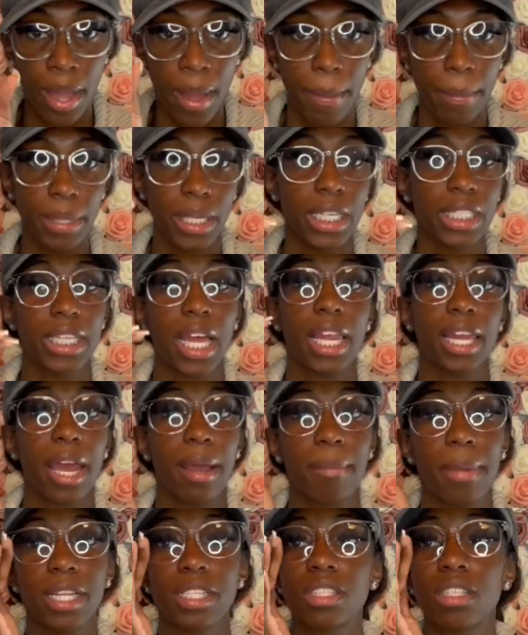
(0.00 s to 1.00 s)
because I like
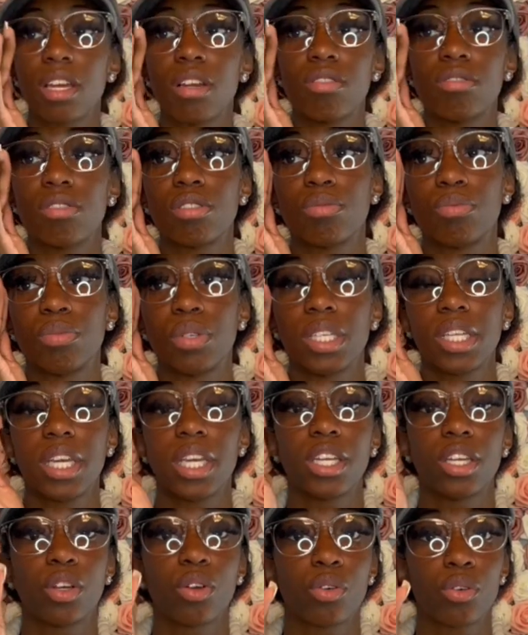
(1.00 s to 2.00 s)
my toes really
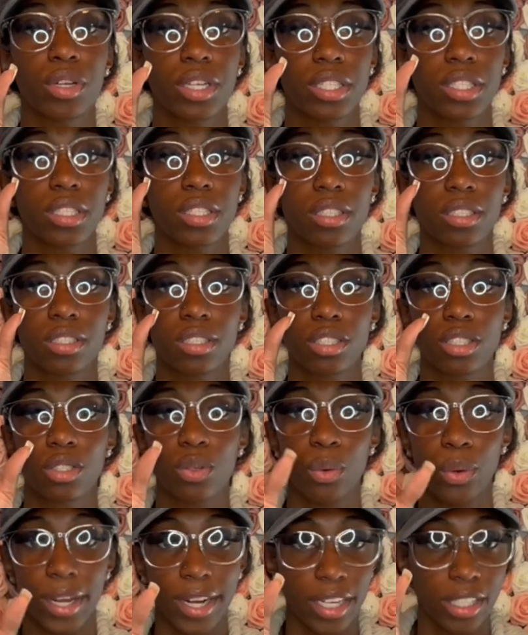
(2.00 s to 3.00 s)
in a crisp
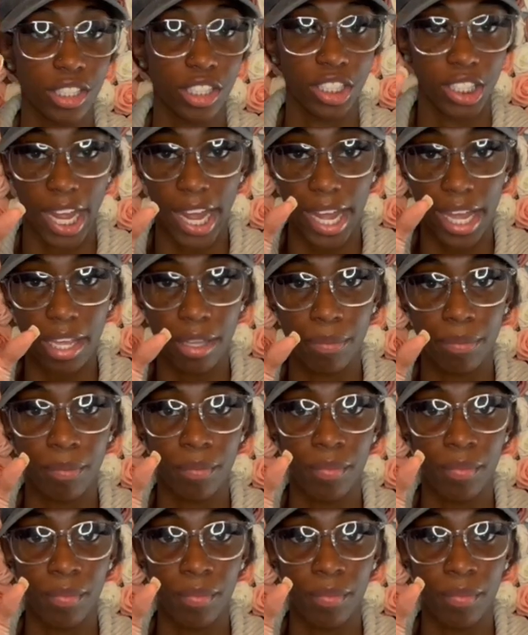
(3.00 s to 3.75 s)
square shape.